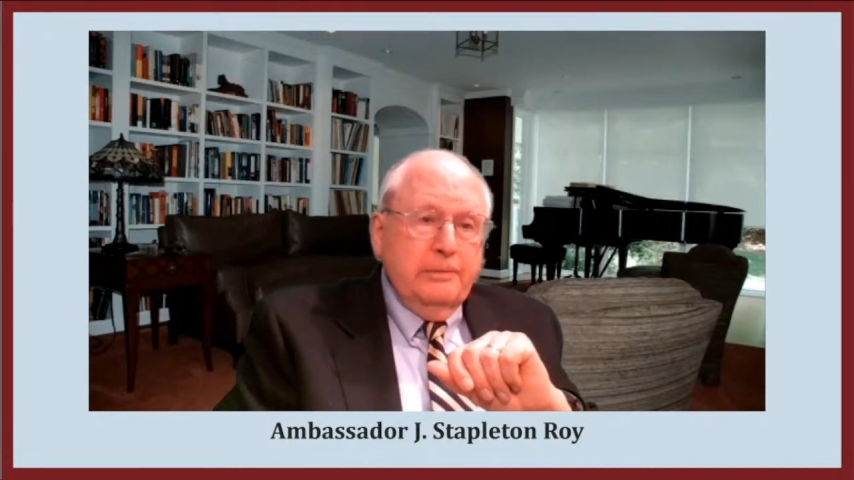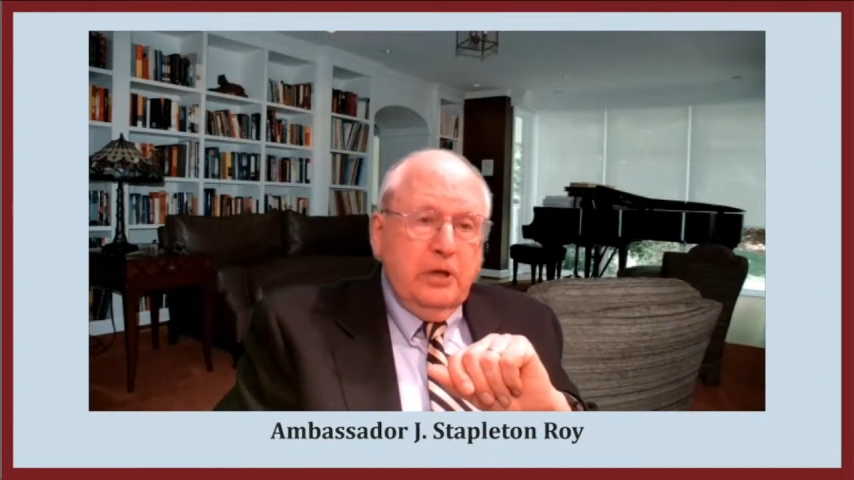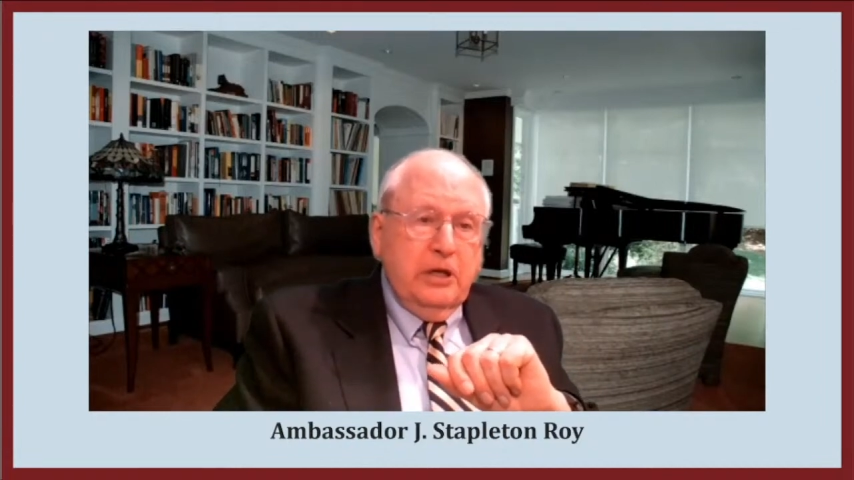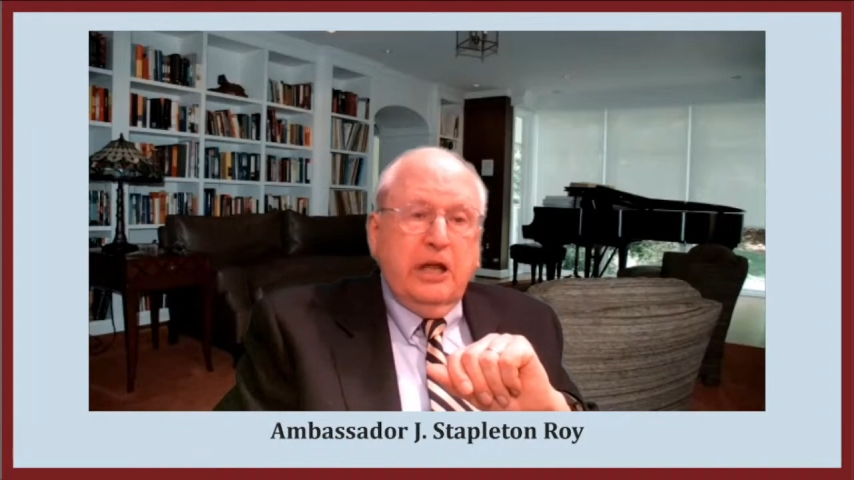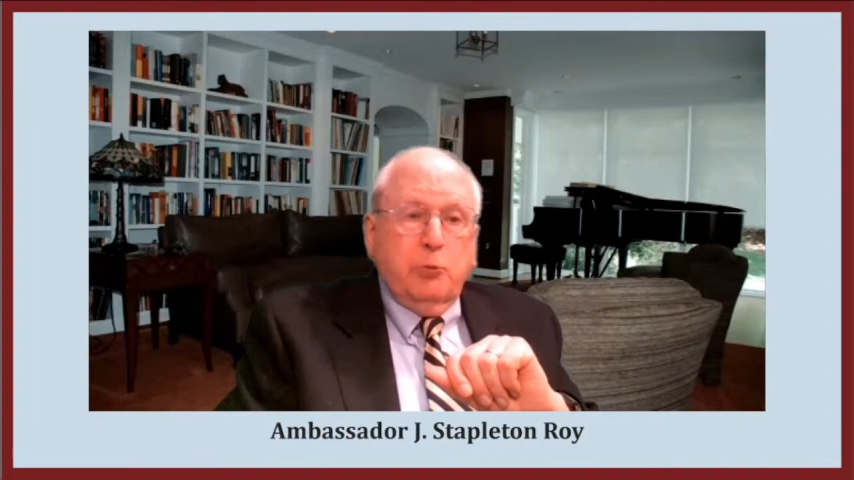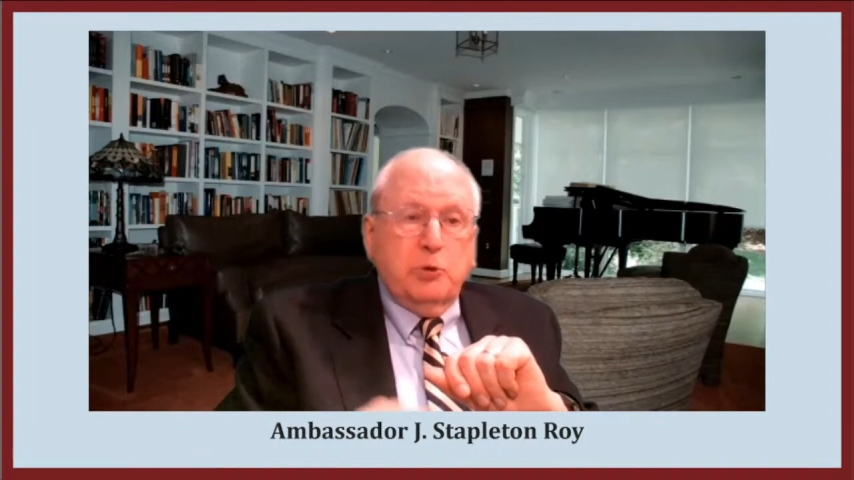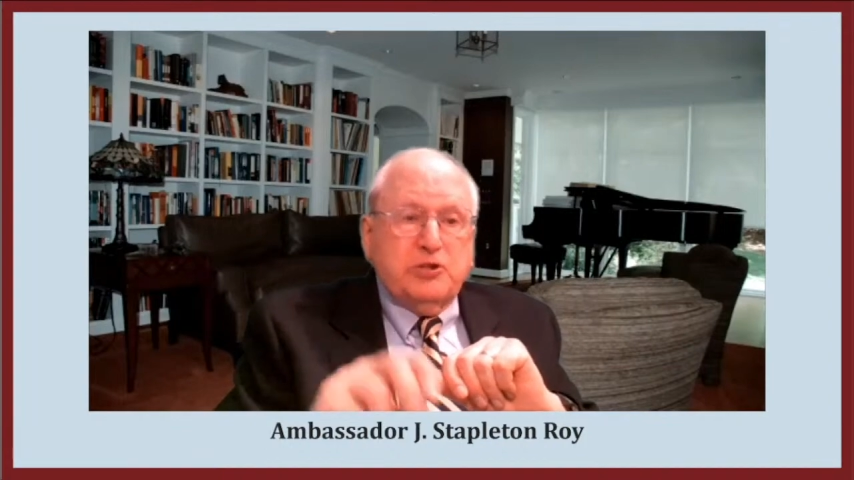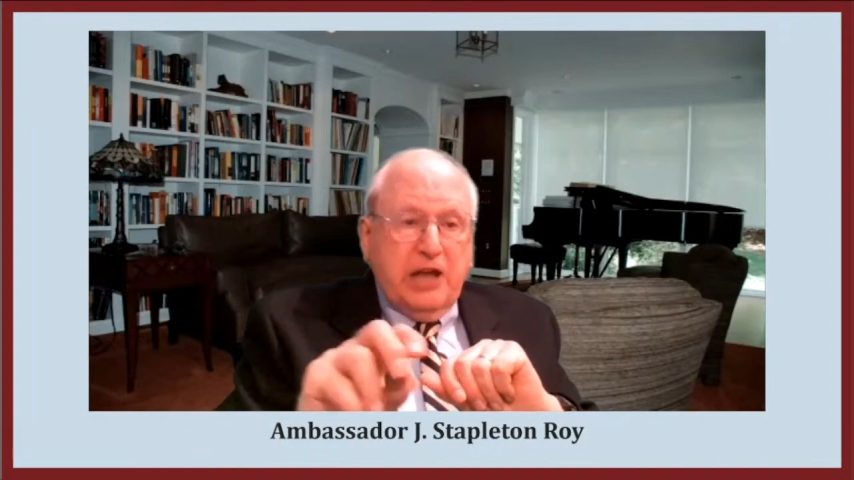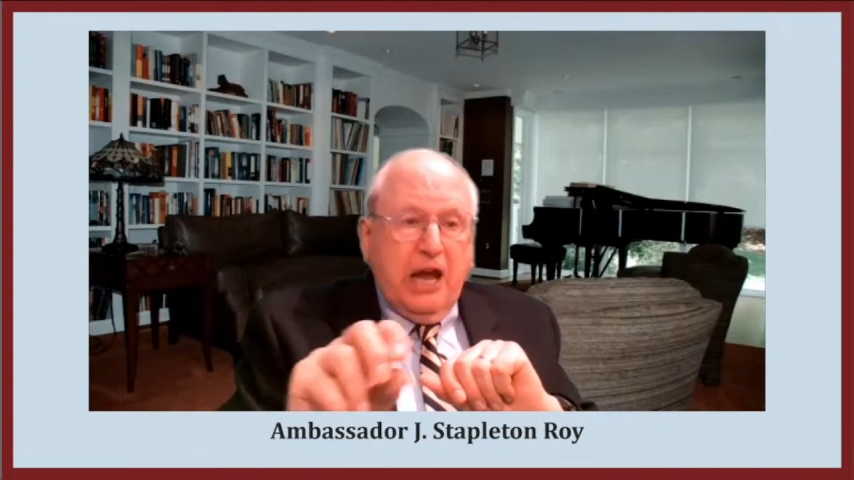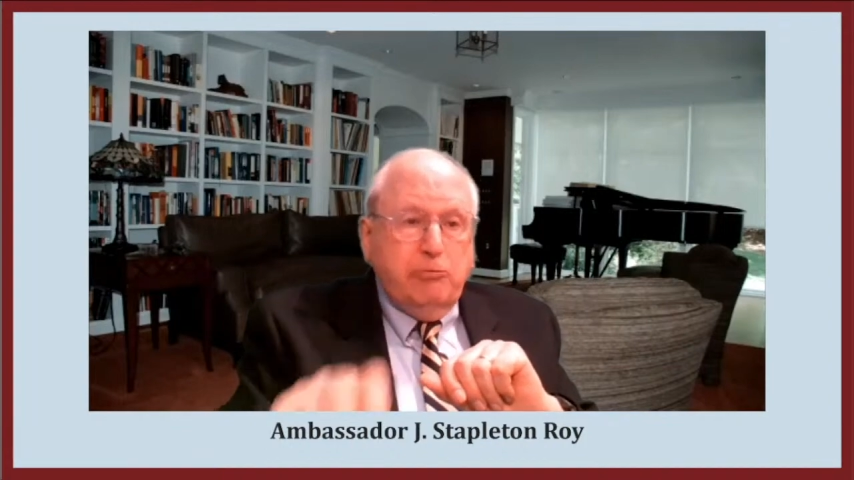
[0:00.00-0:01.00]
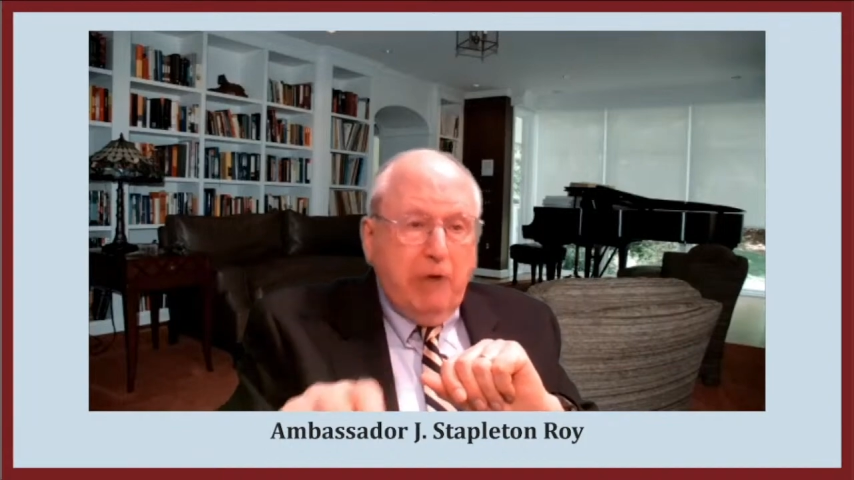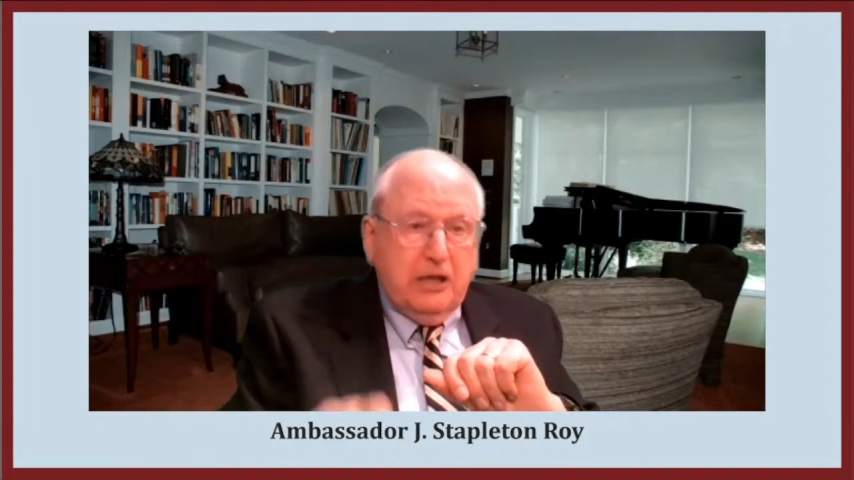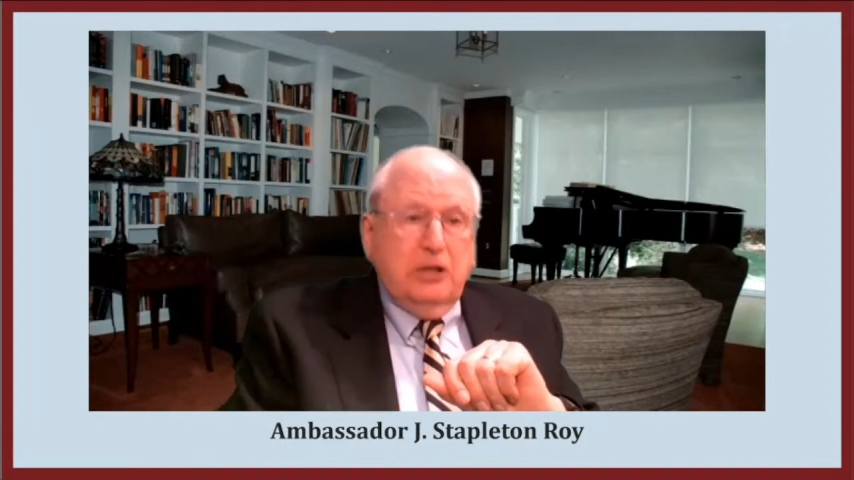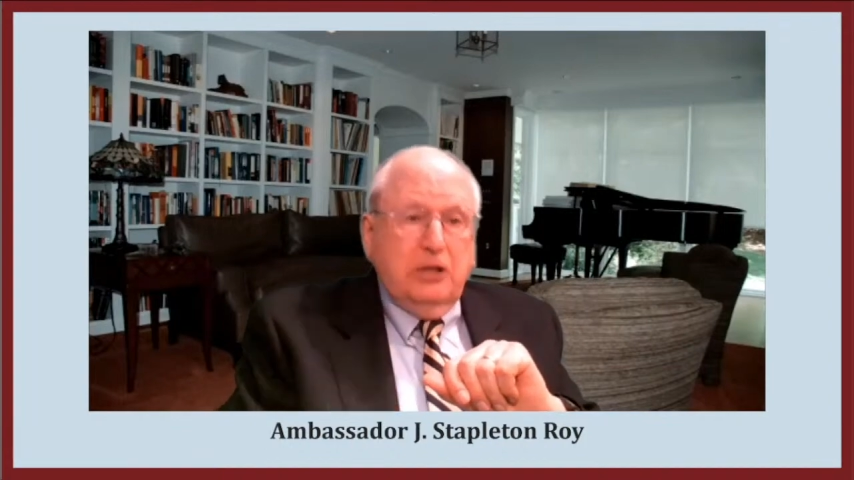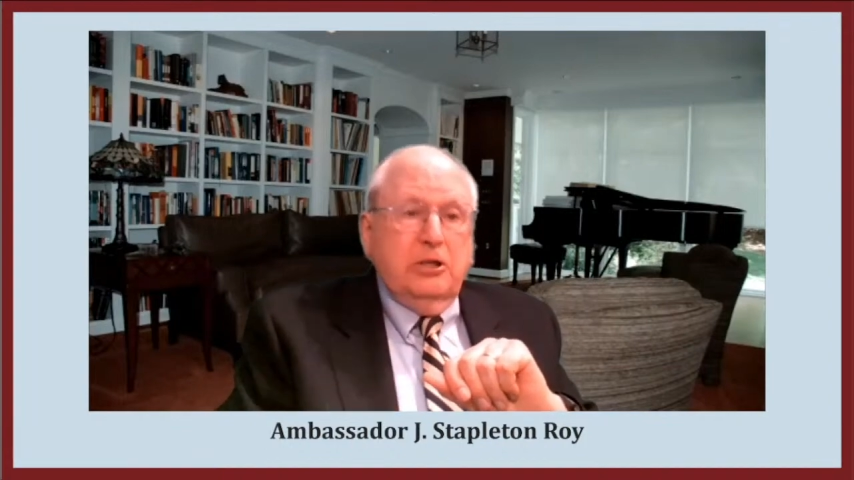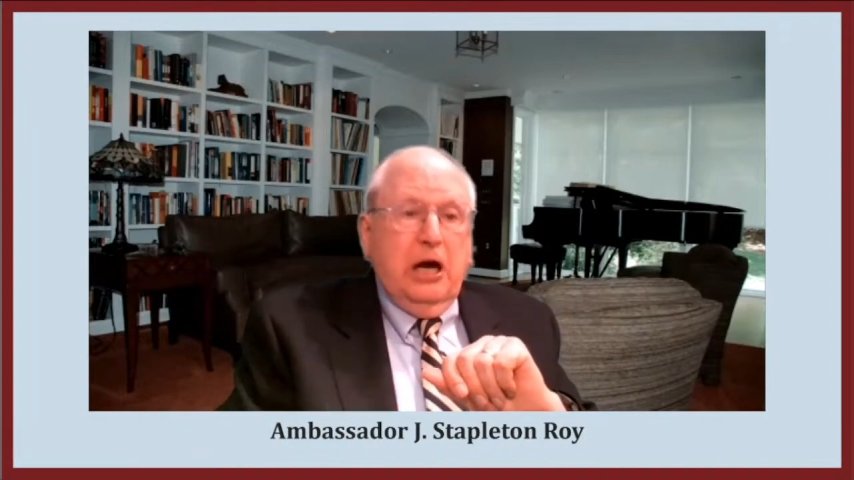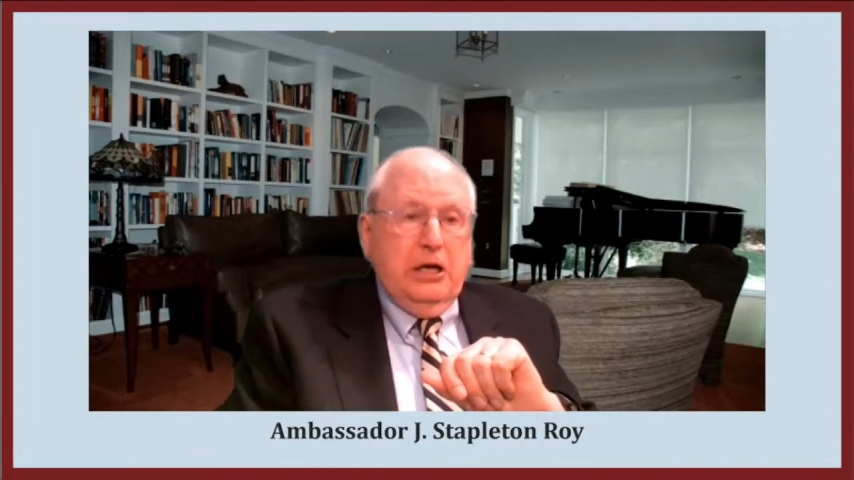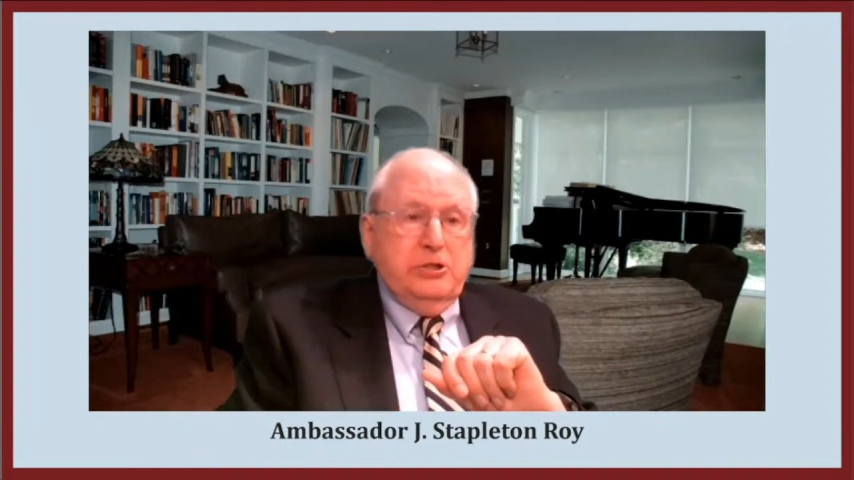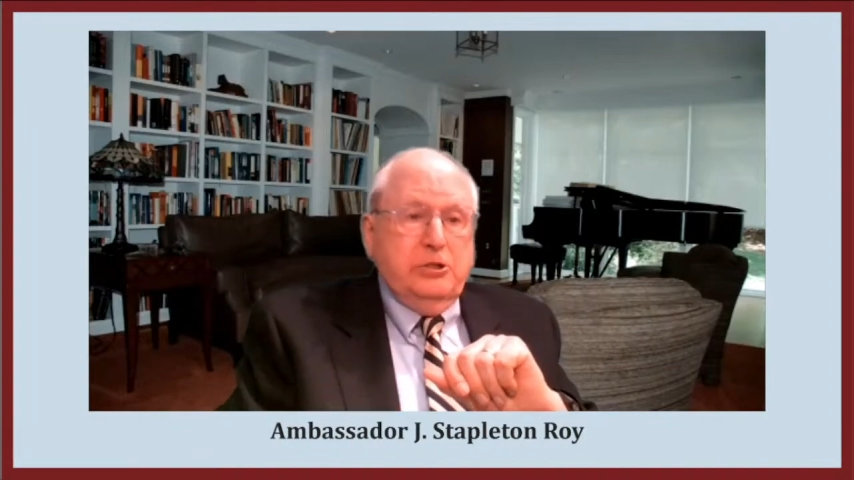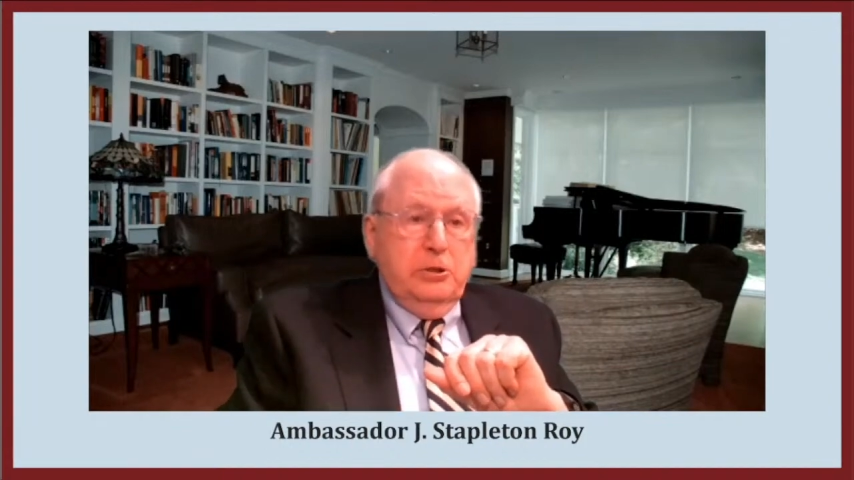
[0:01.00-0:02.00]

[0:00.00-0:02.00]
In other words, they recognized